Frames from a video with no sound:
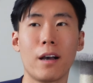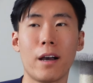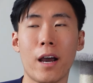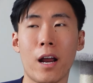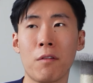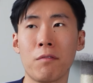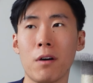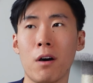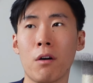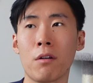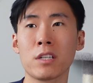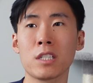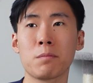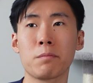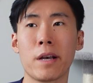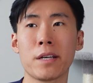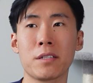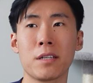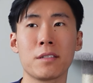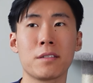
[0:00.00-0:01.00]
Out of all the
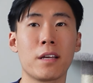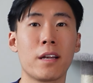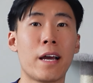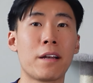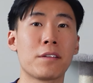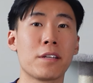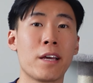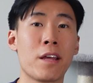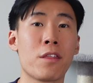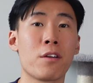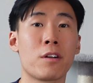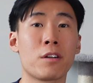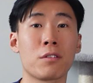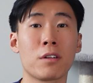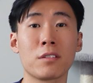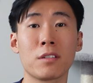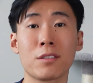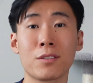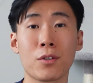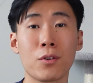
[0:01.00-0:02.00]
semesters that I did during
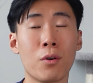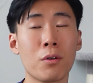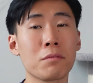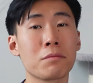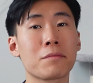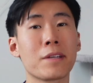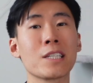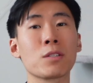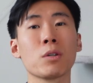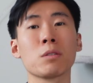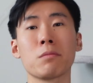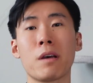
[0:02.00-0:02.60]
nursing school, this was